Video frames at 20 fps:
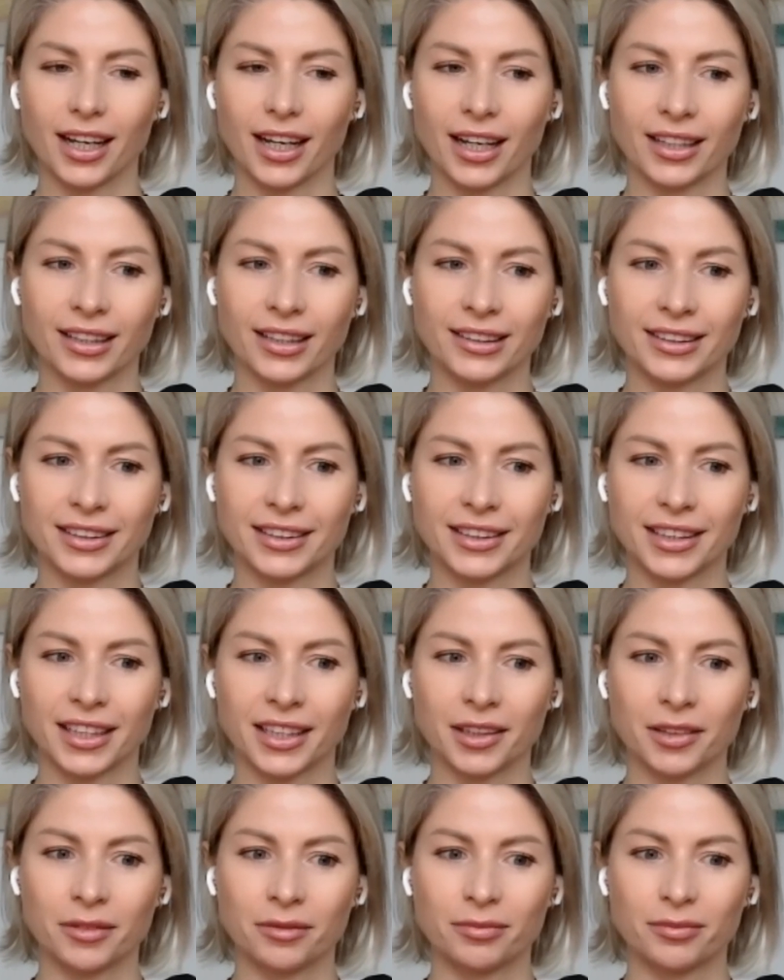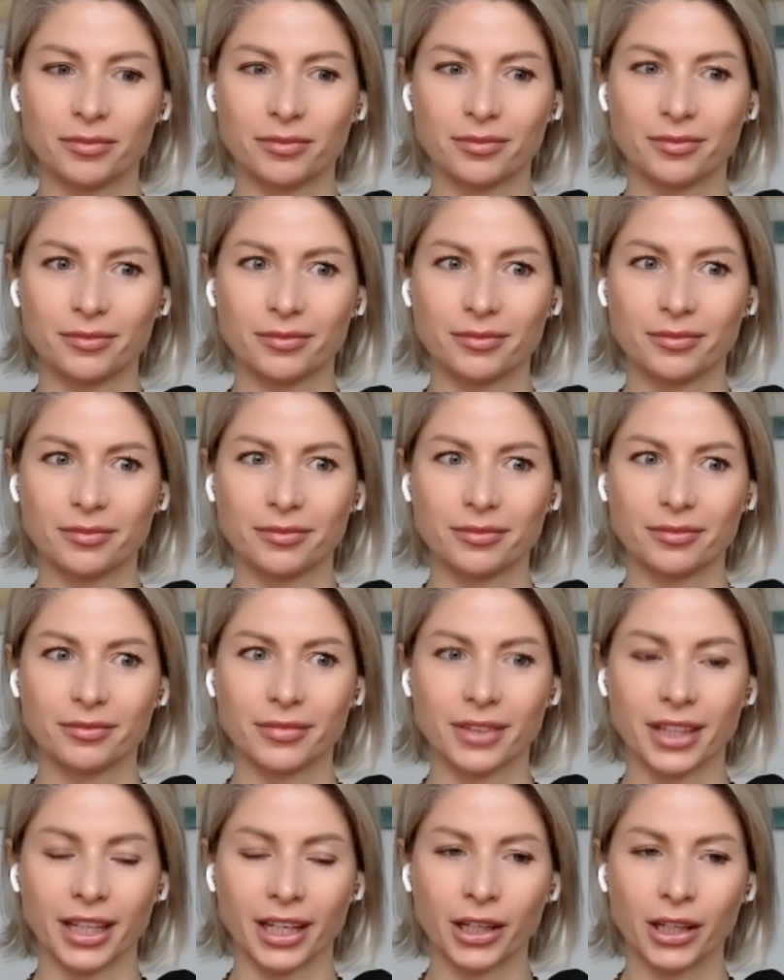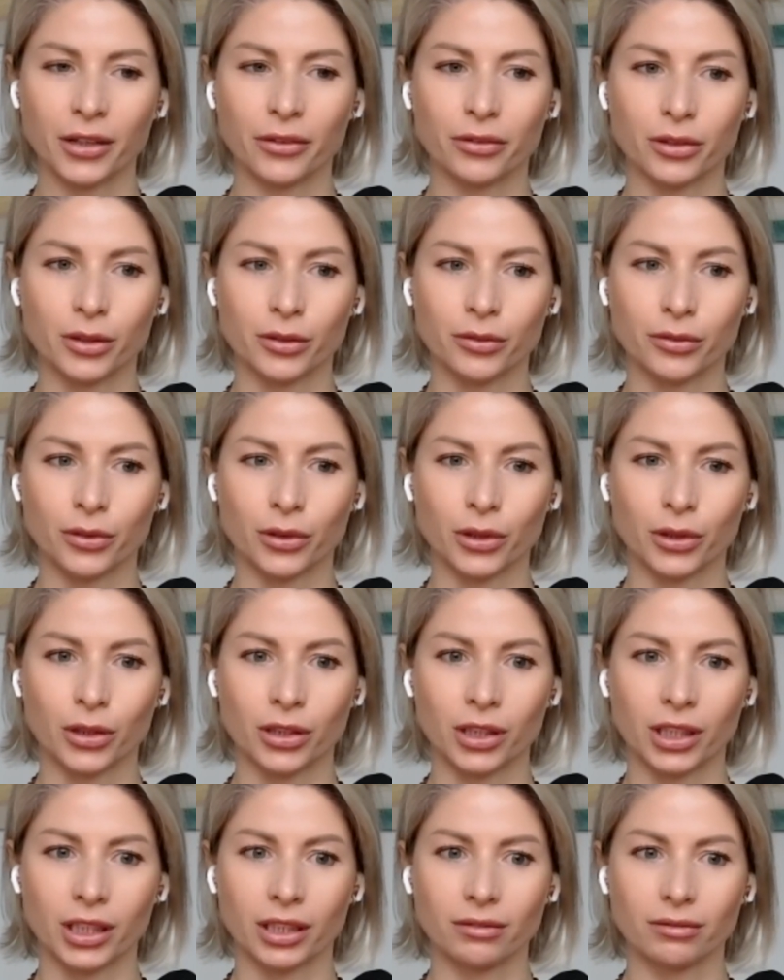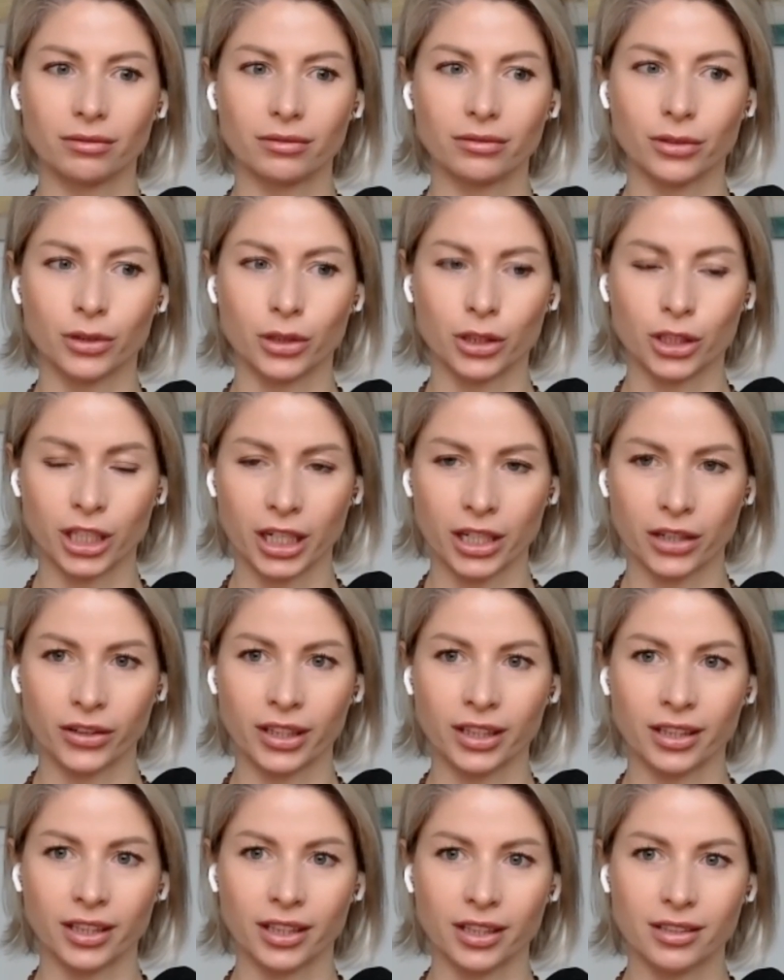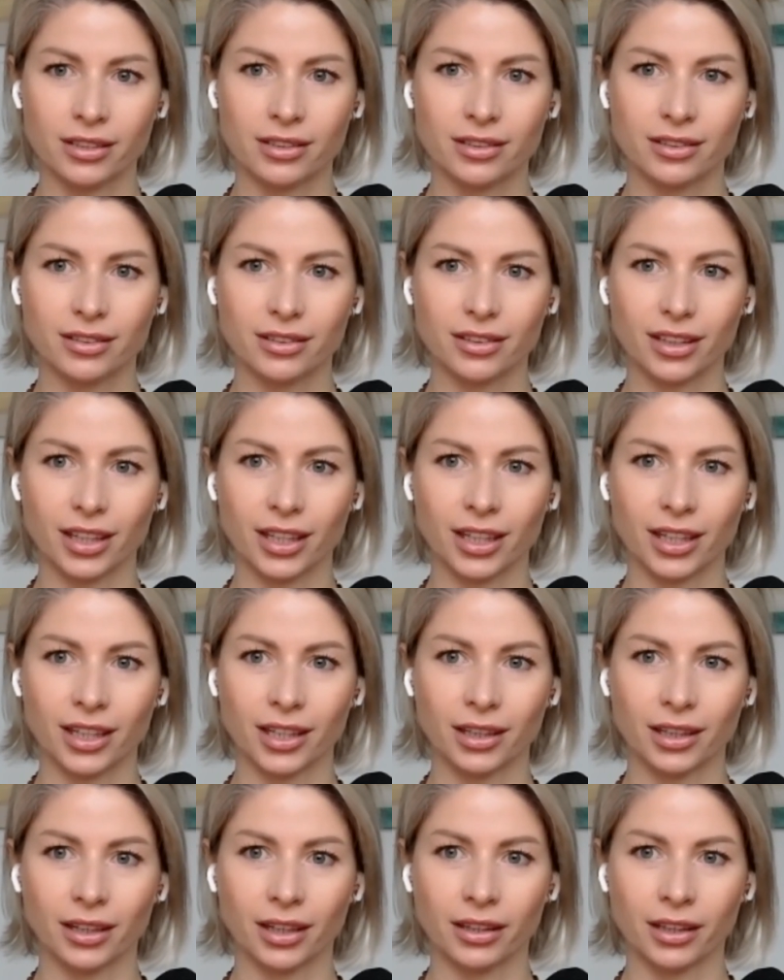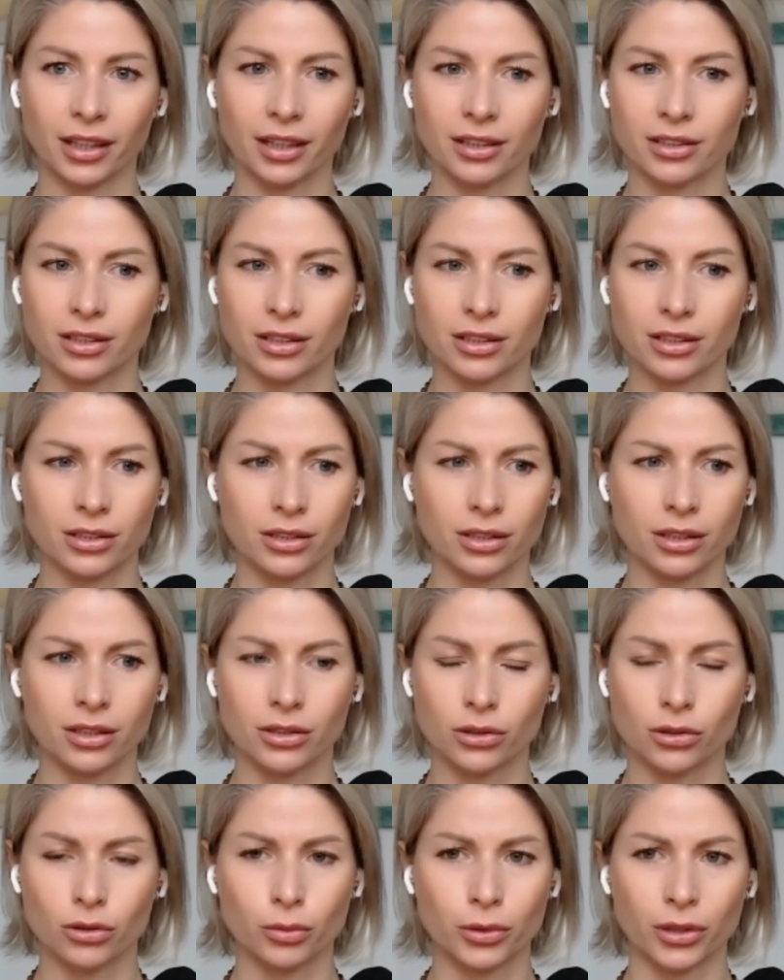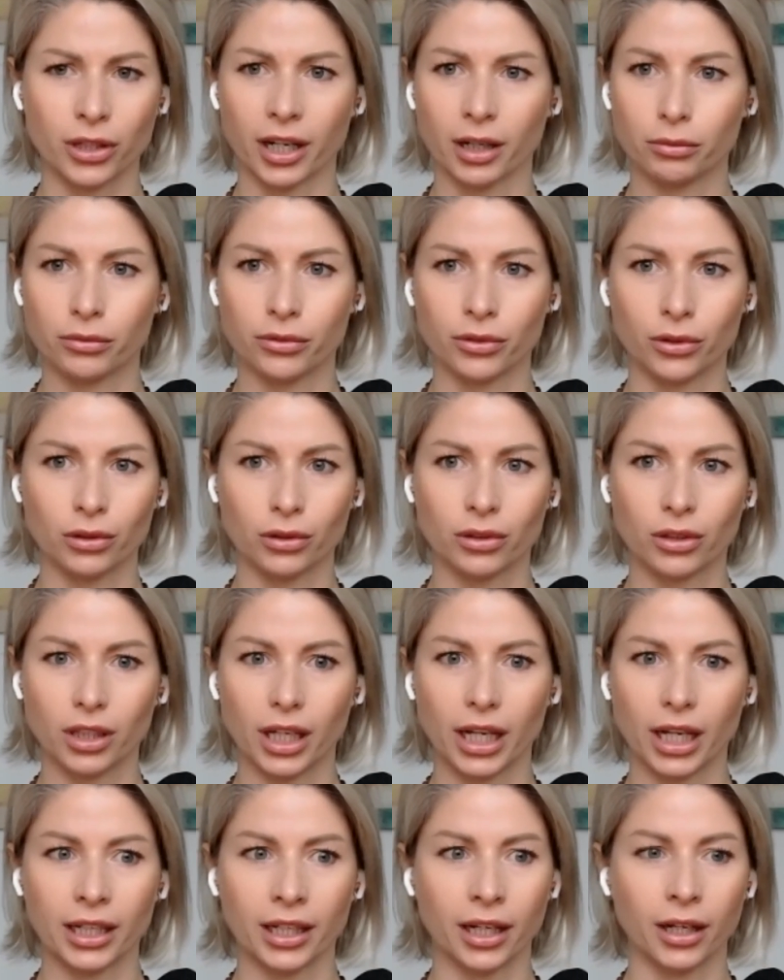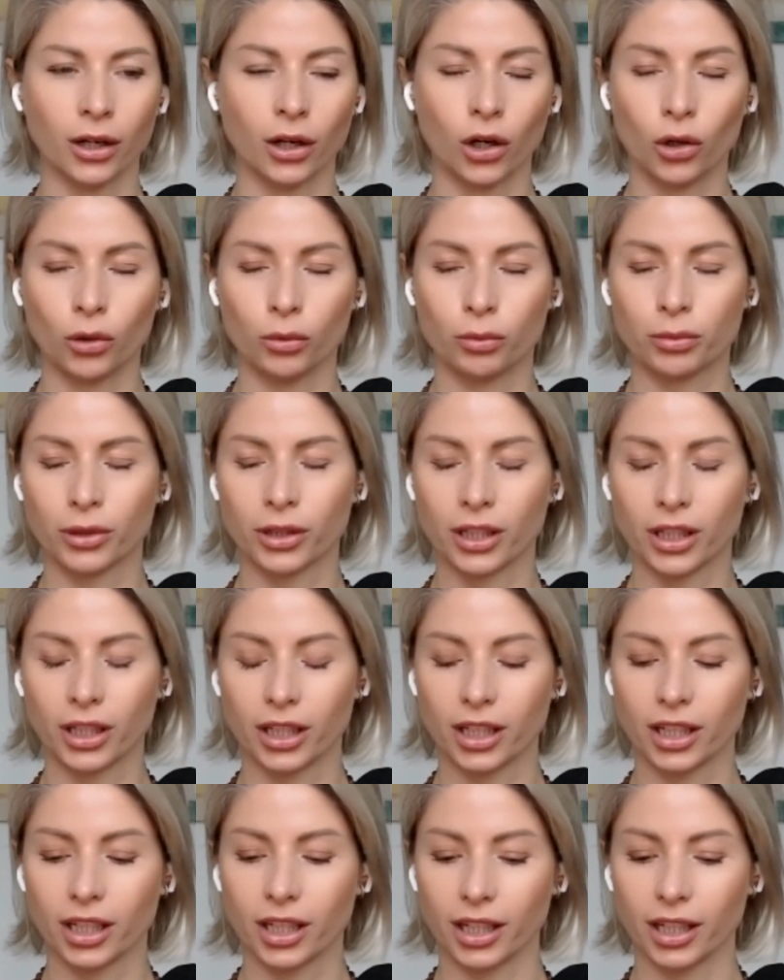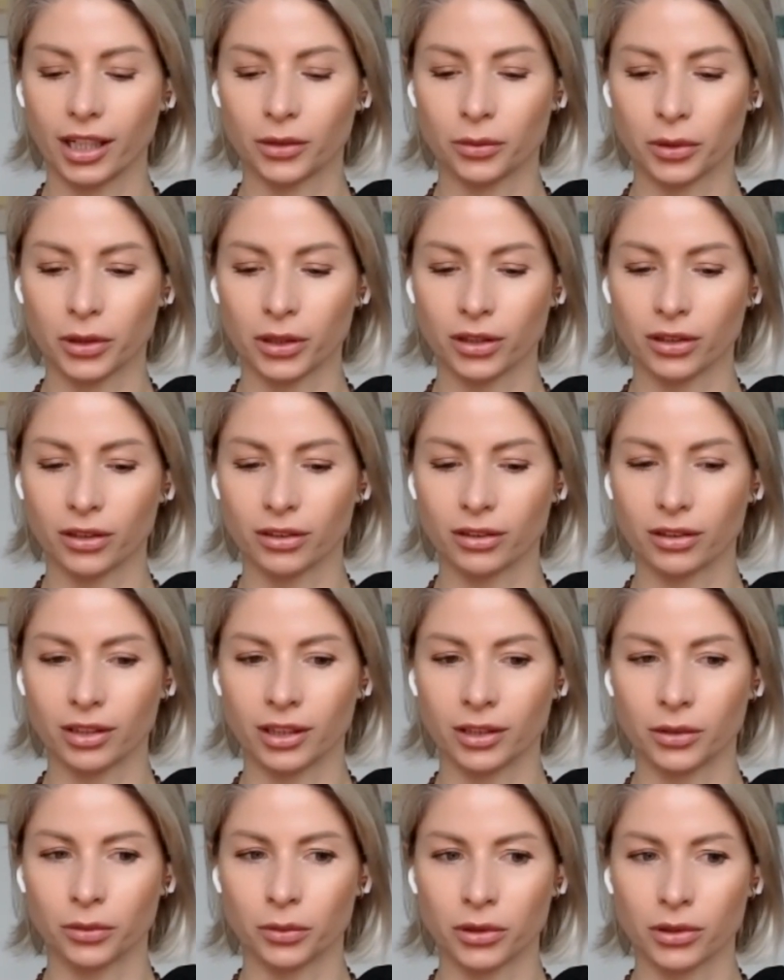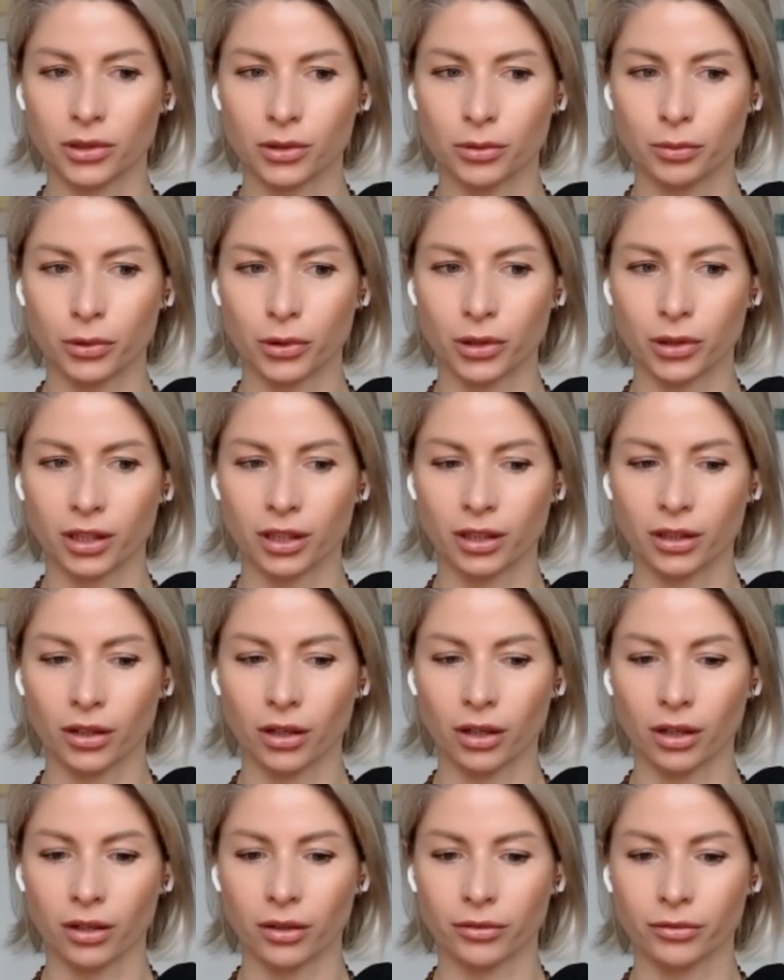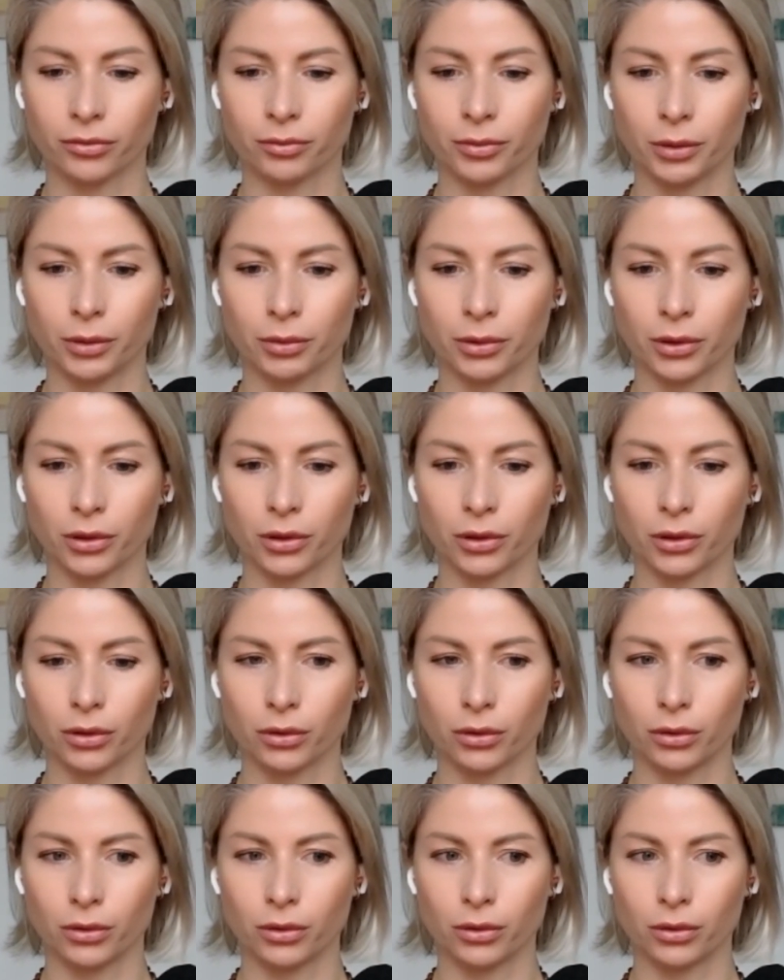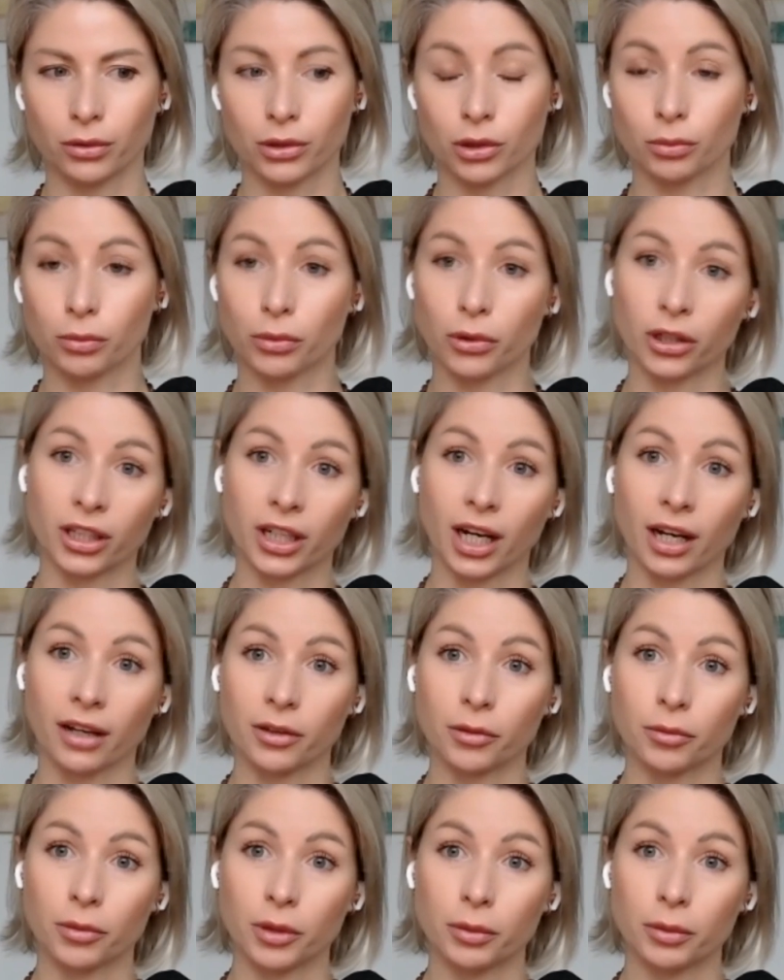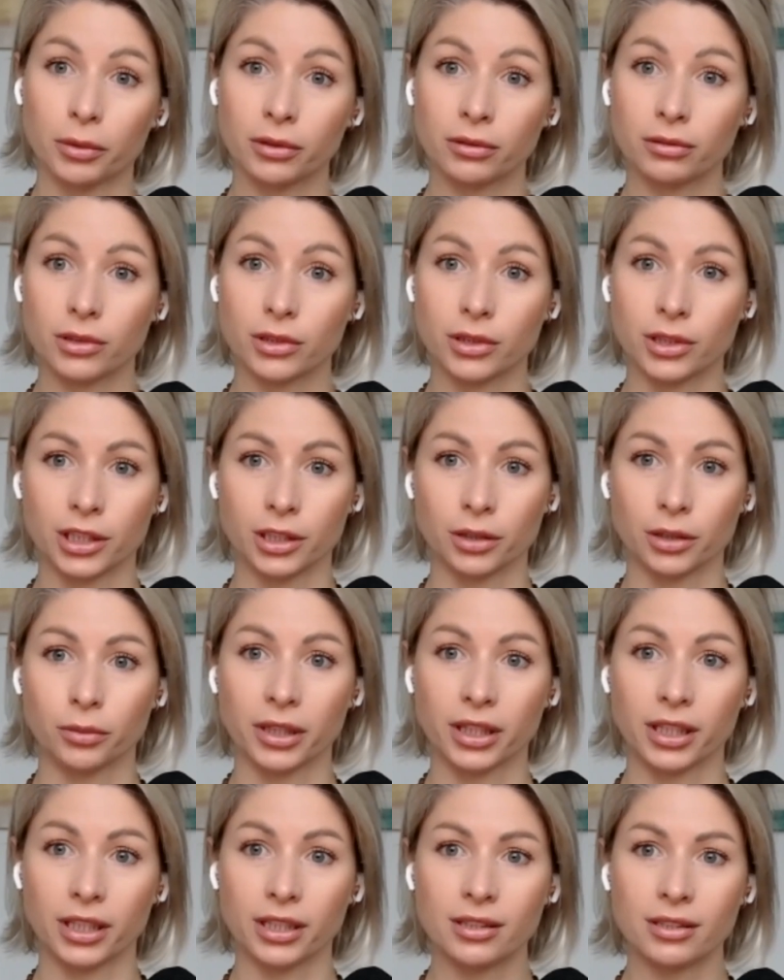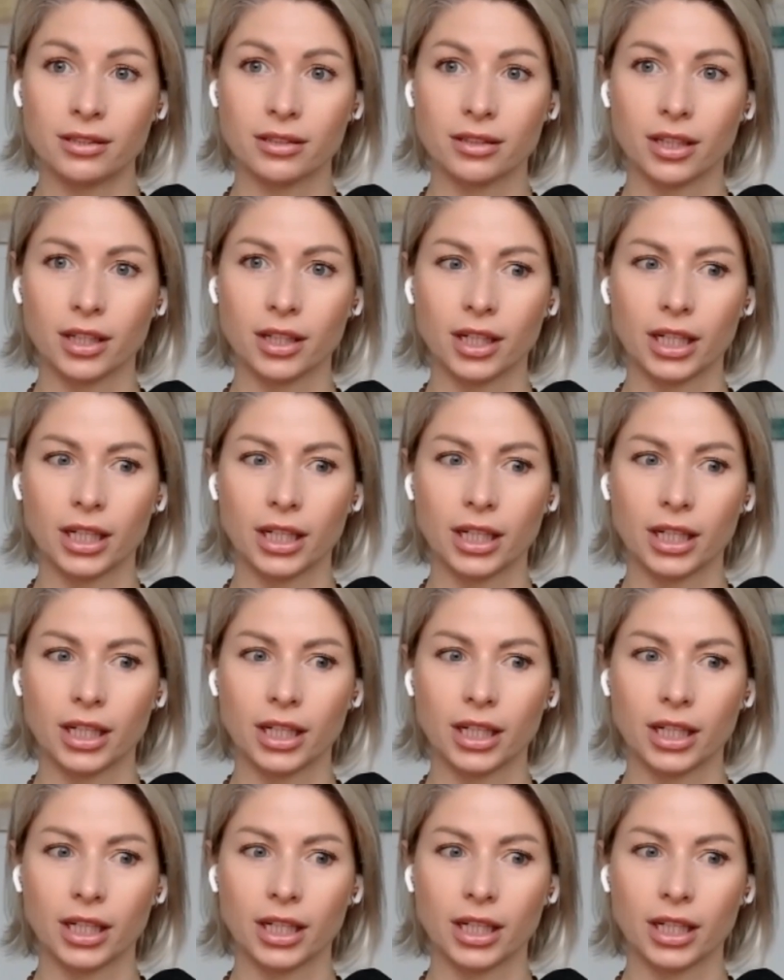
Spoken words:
And thank you for sharing this. I think it's super helpful, and I hope it will support a lot of people who support other people to deal with this.